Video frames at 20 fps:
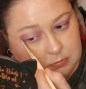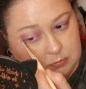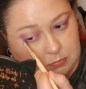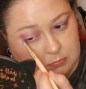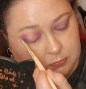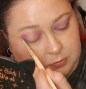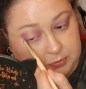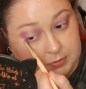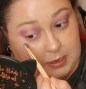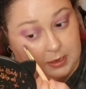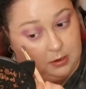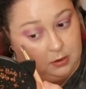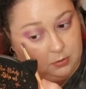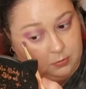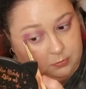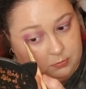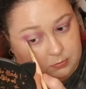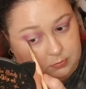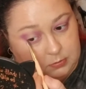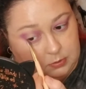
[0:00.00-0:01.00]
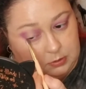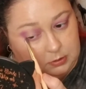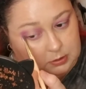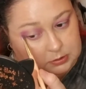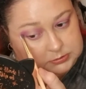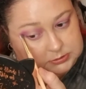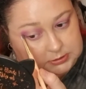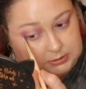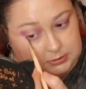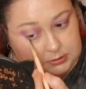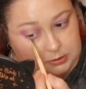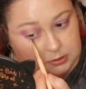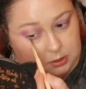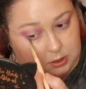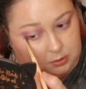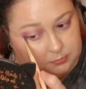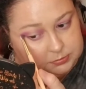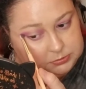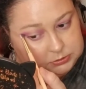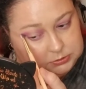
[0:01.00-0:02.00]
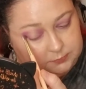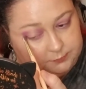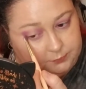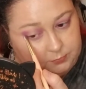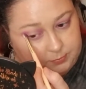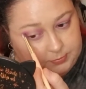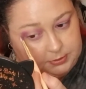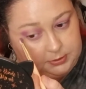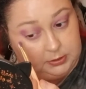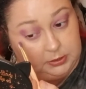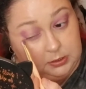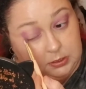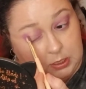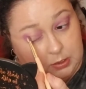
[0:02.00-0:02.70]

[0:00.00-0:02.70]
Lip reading: without a second option for Buddy.